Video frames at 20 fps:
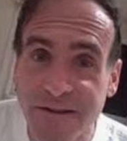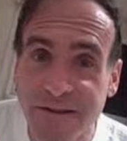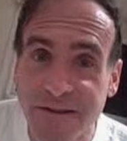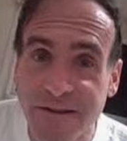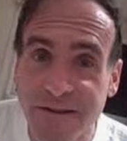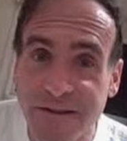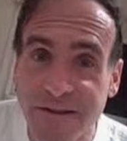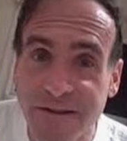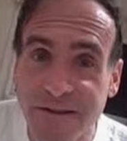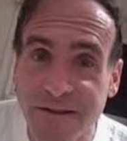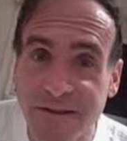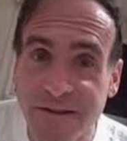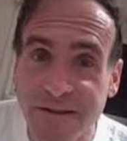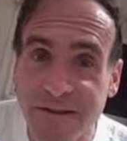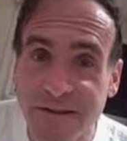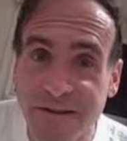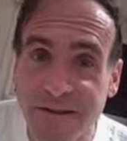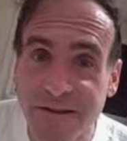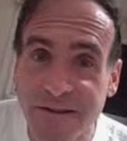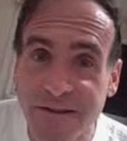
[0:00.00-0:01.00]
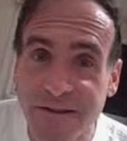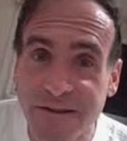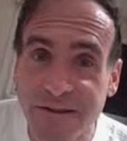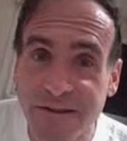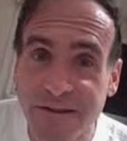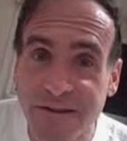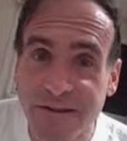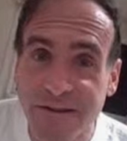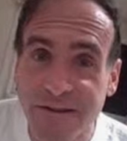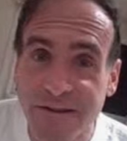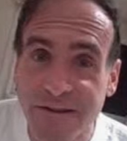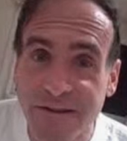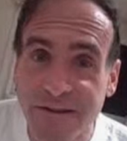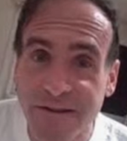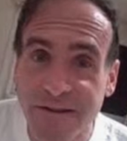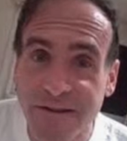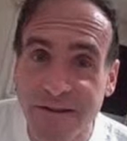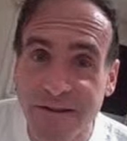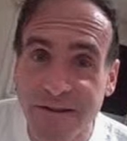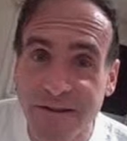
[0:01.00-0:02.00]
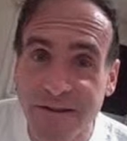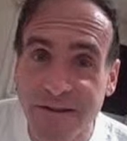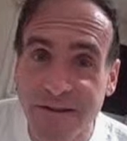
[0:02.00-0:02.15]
[no speech]